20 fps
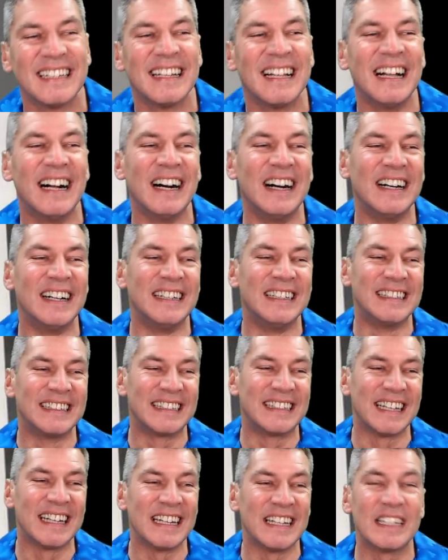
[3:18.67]
Oh
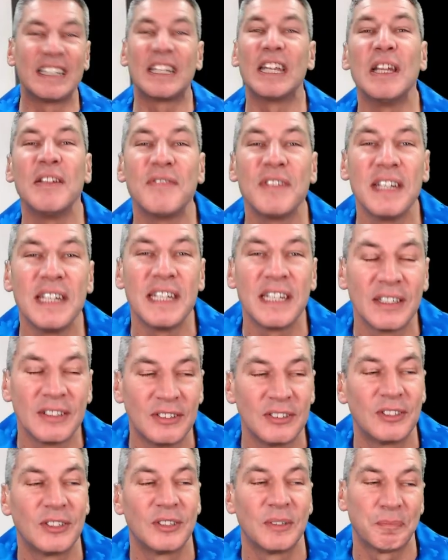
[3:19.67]
dear. Dear
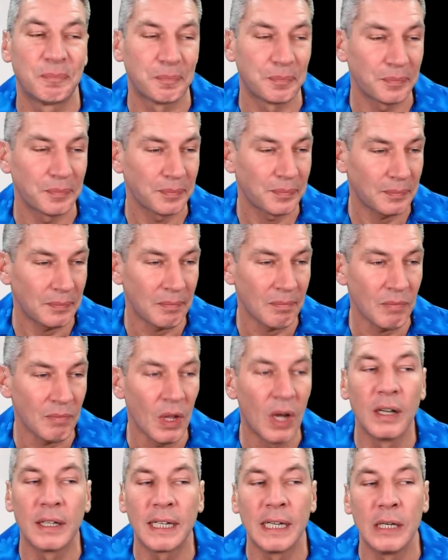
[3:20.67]
vegans,
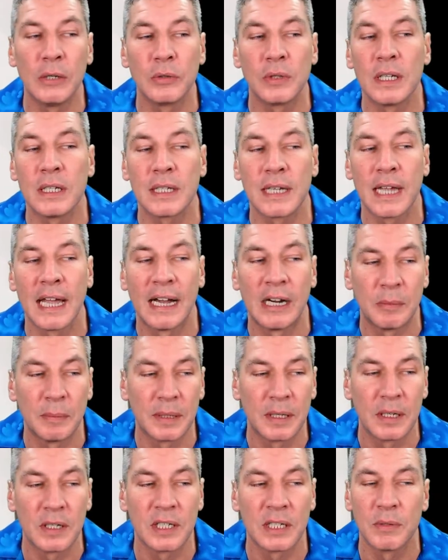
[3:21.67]
I killed this cow
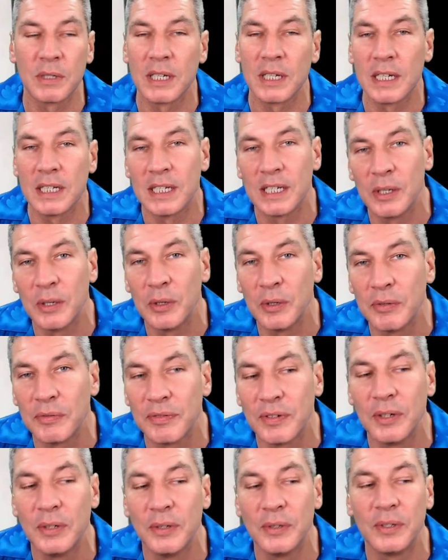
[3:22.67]
because it was eating your
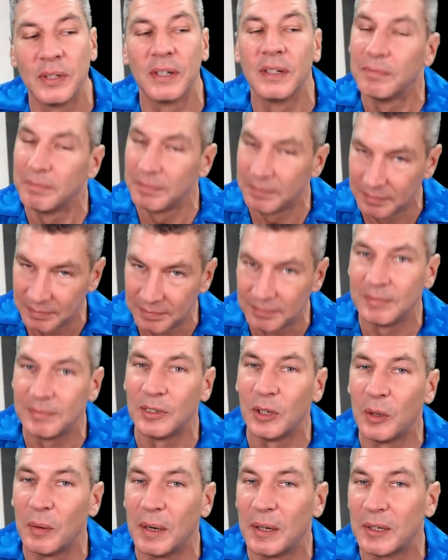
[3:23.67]
food.
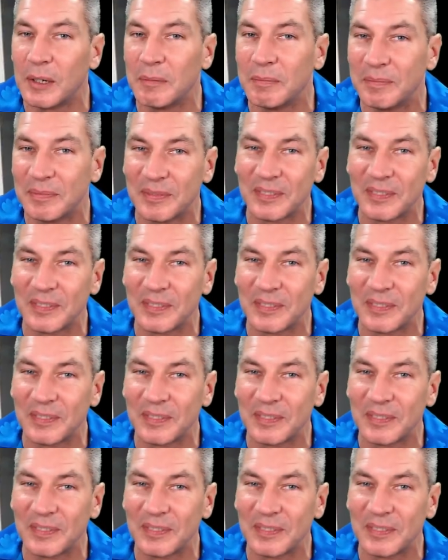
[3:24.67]
You're welcome.